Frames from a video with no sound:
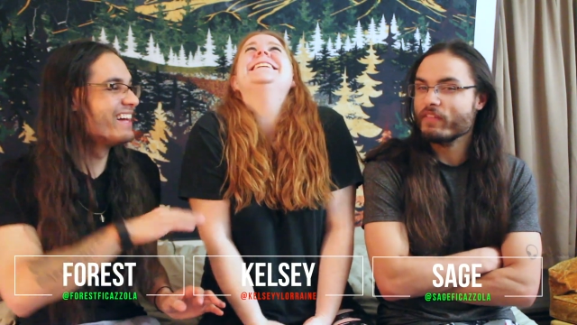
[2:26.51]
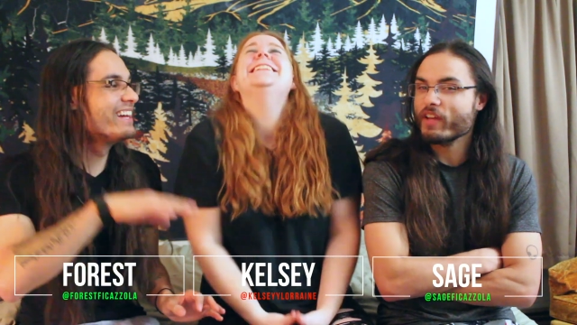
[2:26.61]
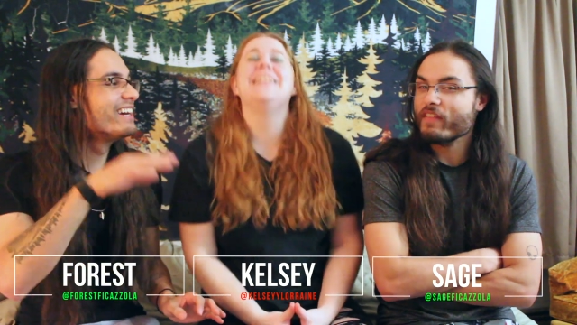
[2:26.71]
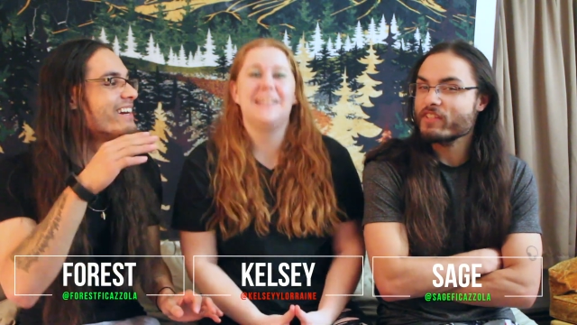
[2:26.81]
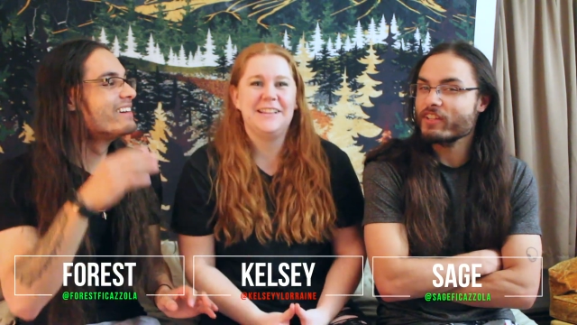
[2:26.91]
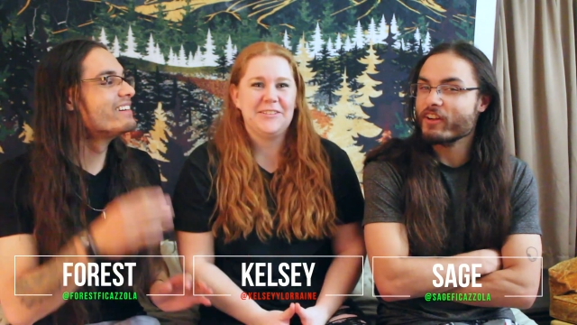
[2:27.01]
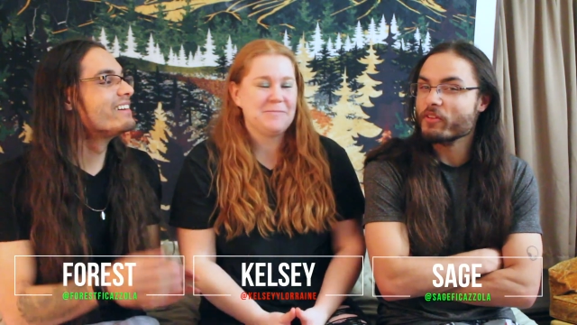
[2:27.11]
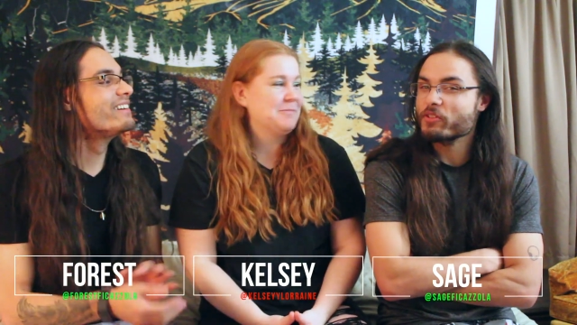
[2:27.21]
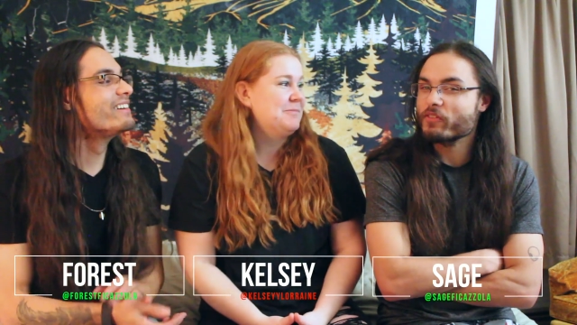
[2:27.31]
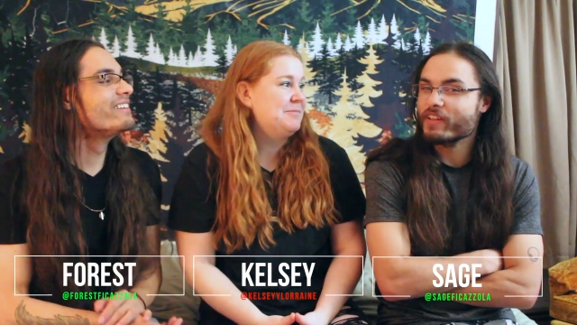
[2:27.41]
Speaker 1: you haven't seen our
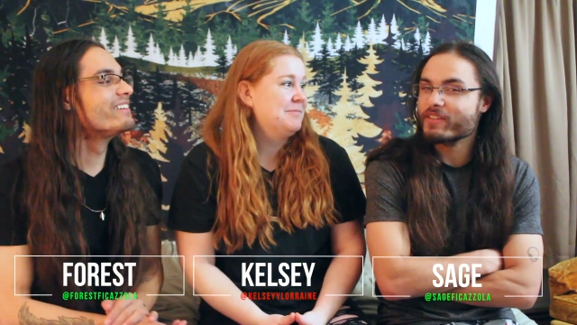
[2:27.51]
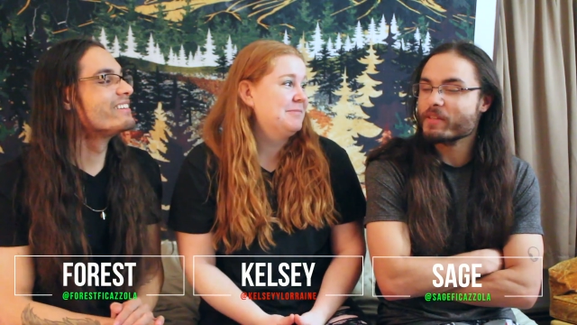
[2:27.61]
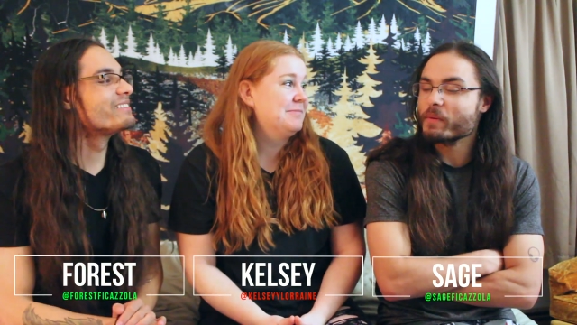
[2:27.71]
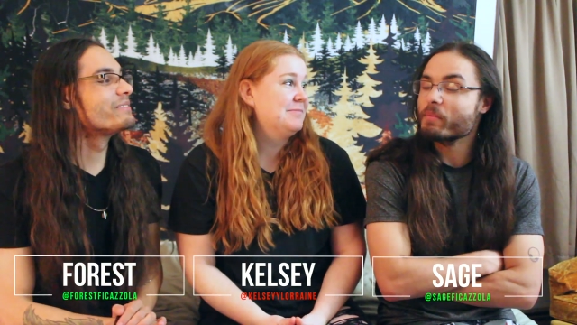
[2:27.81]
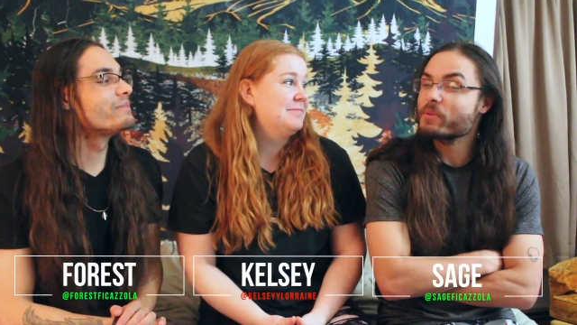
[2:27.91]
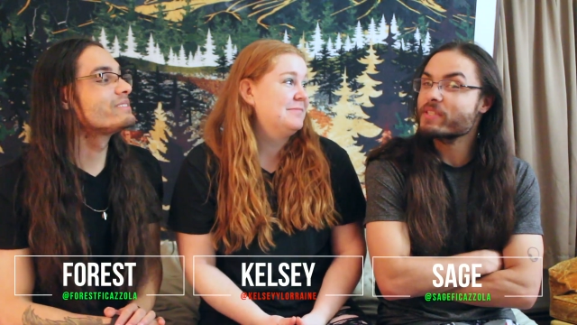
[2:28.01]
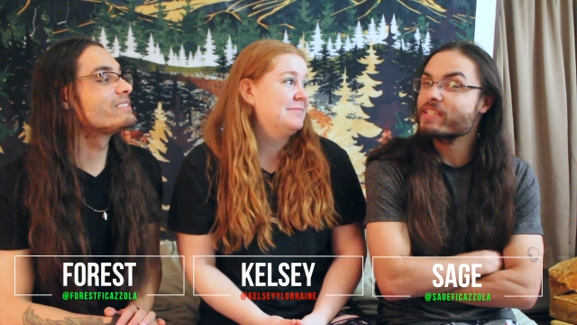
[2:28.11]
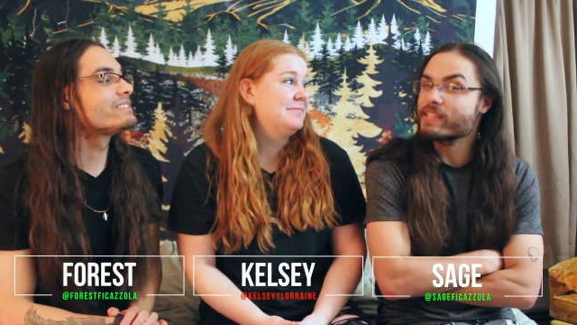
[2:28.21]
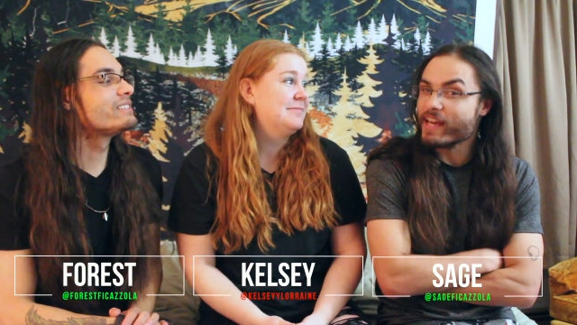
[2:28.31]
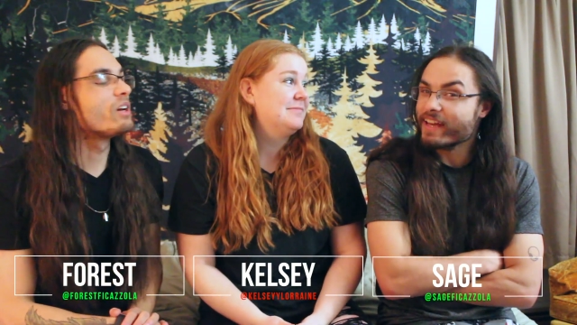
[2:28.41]
other two videos that we posted
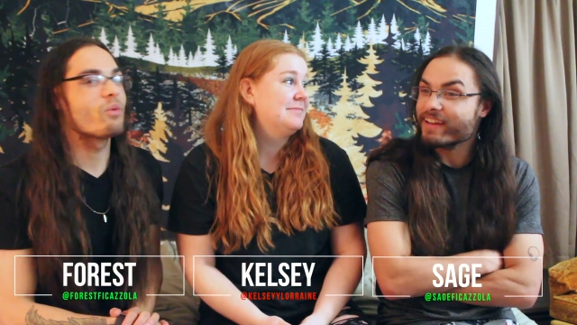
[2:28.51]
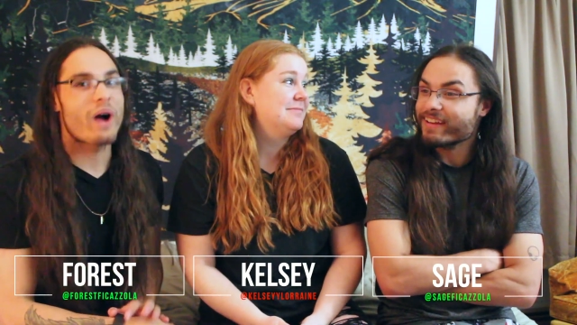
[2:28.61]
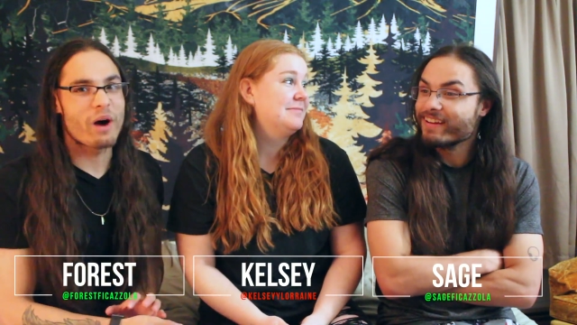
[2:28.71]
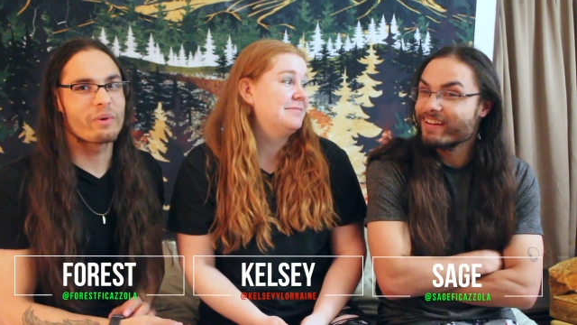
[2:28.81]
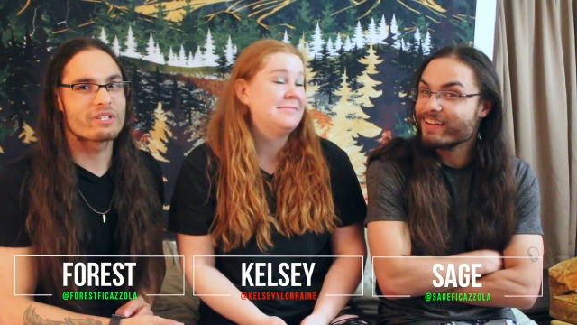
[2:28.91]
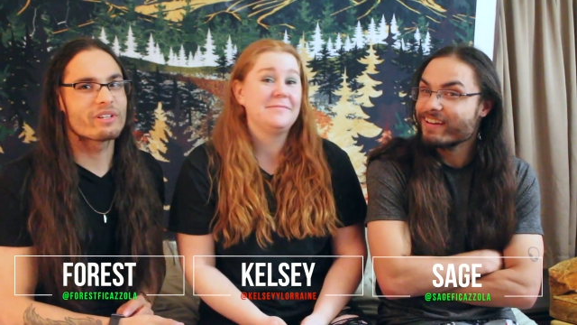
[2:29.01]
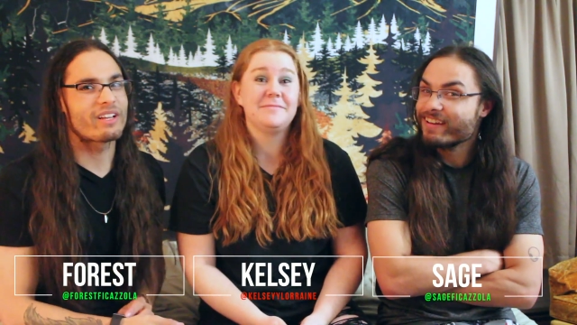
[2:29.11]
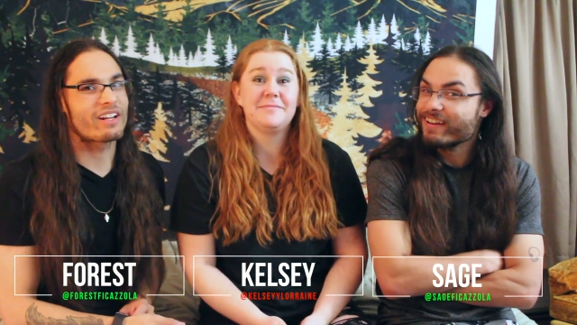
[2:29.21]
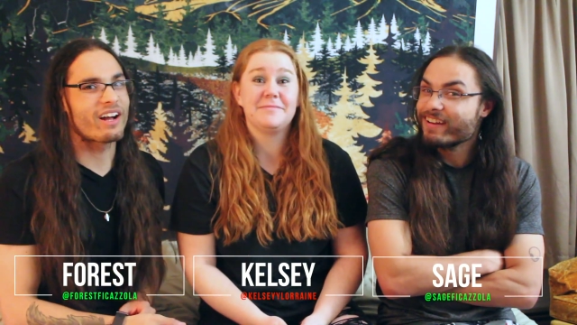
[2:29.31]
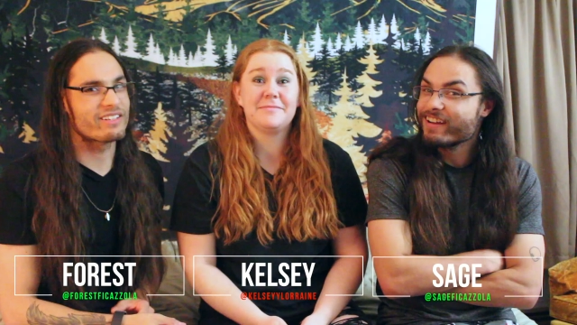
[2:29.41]
today. Wow, we're doing a
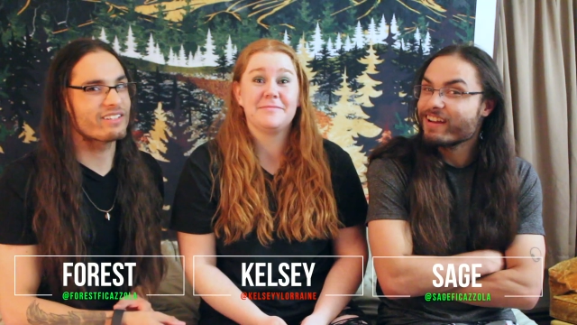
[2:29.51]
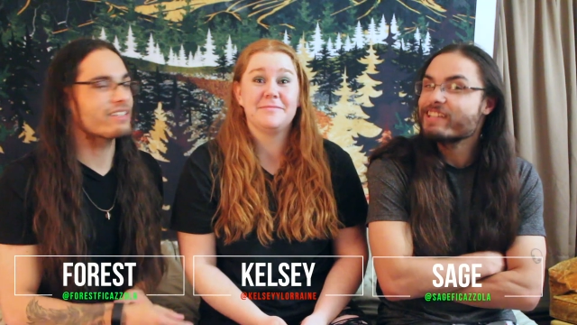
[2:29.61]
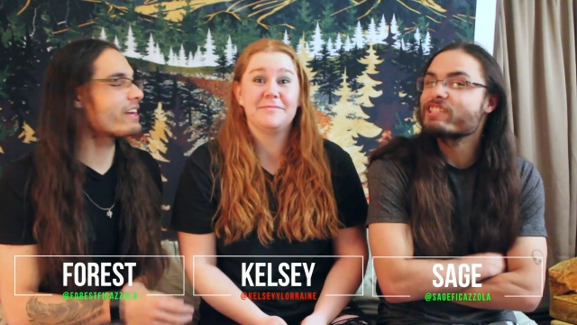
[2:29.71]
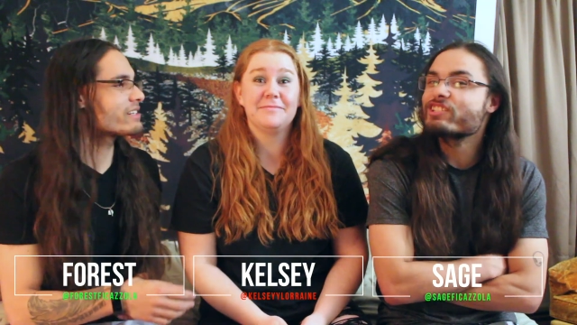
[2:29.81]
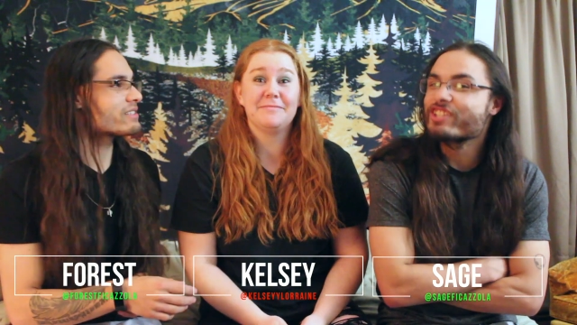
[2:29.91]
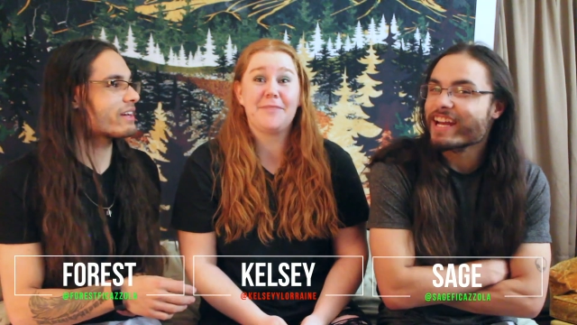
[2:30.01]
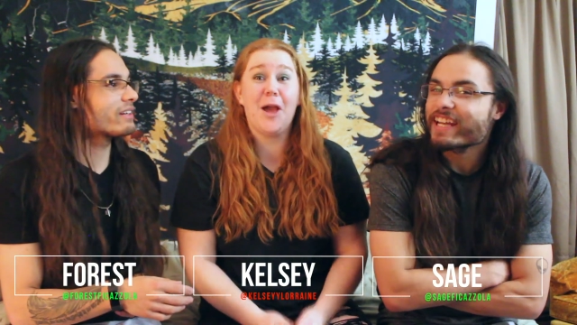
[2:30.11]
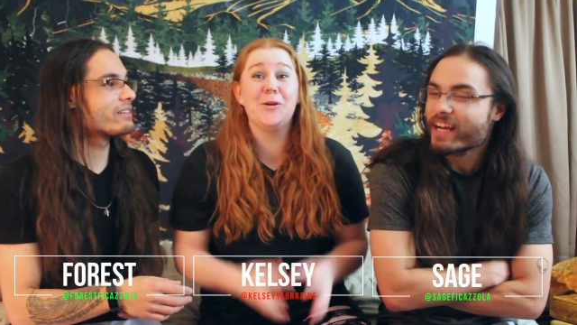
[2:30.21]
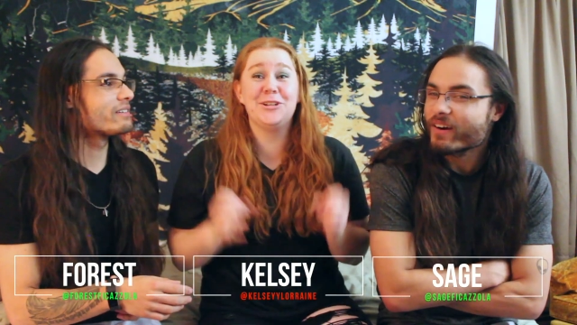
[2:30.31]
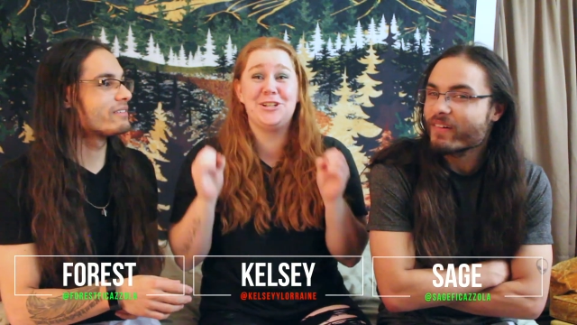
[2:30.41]
lot of content today. Just check
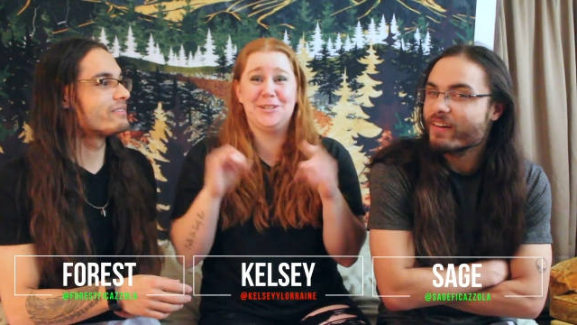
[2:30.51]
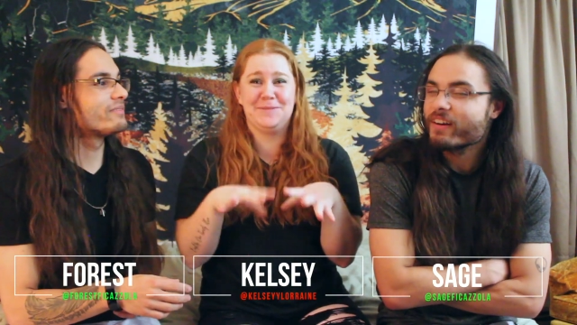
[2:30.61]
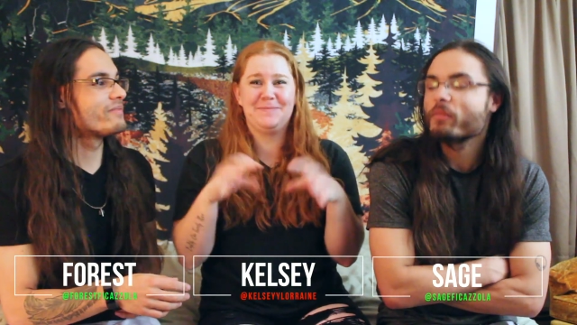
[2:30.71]
it out.